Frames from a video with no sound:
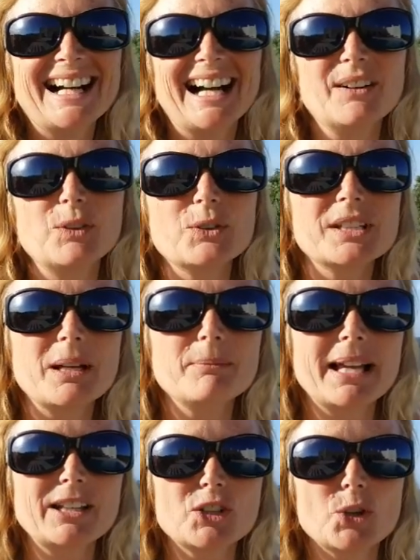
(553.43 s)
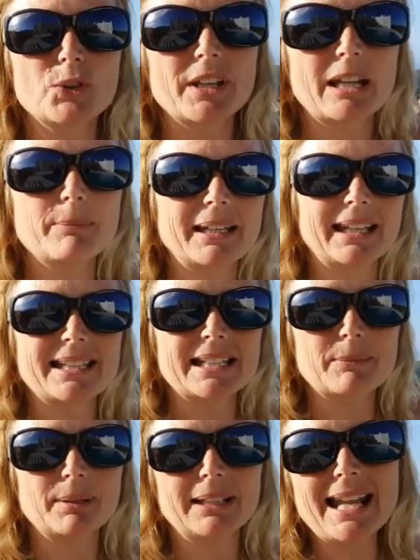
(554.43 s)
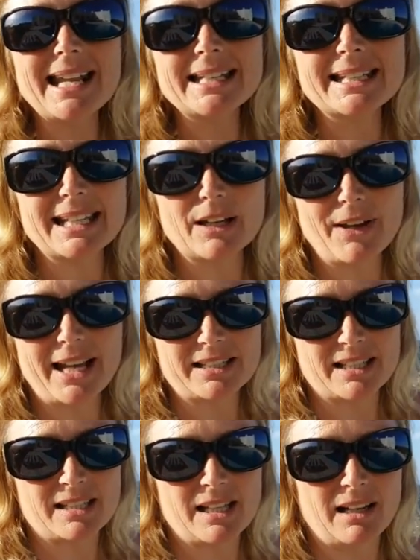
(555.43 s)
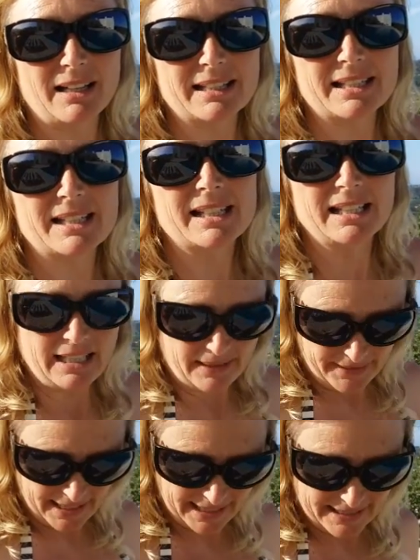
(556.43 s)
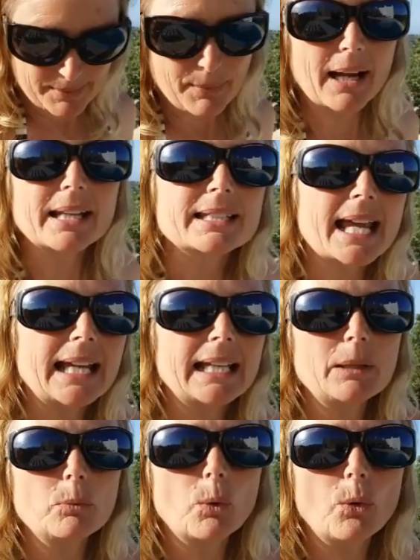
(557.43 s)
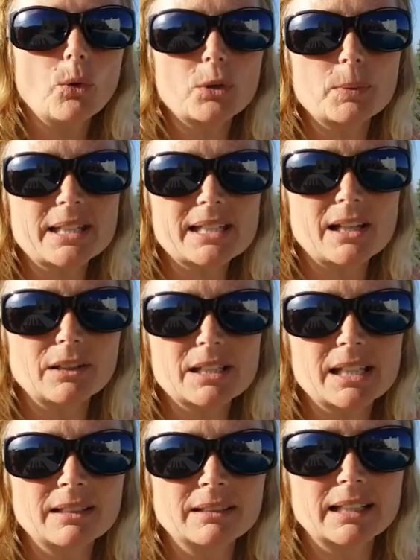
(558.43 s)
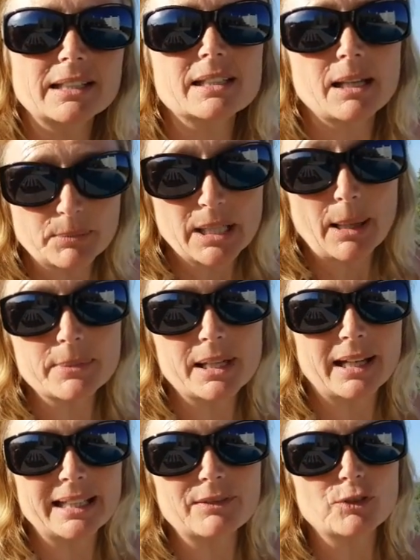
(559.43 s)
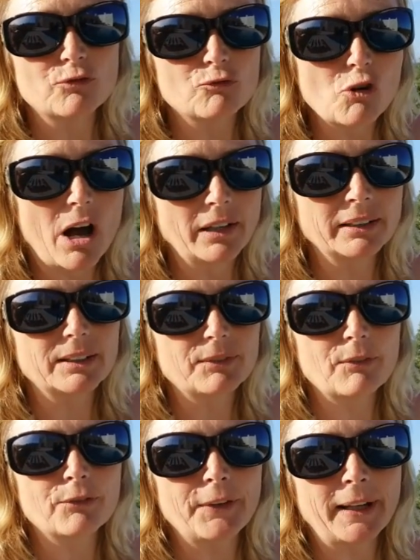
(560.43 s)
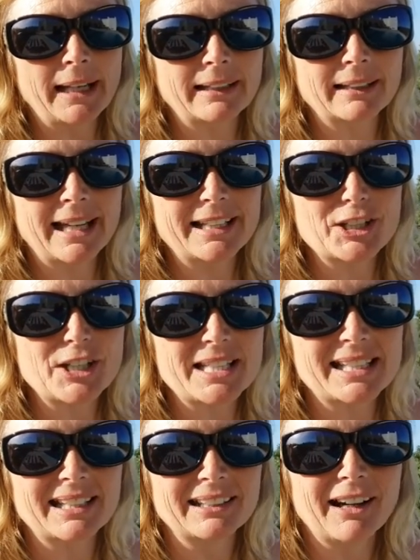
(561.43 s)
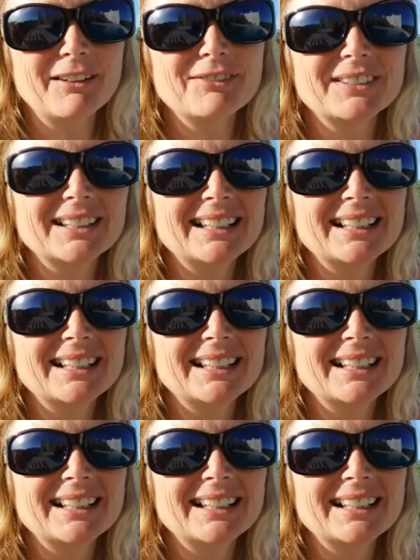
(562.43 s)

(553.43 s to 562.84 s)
I've also made sure that I've been getting plenty of exercise. There's my daily walk with Sultan, and sometimes I even run if I'm feeling energetic enough.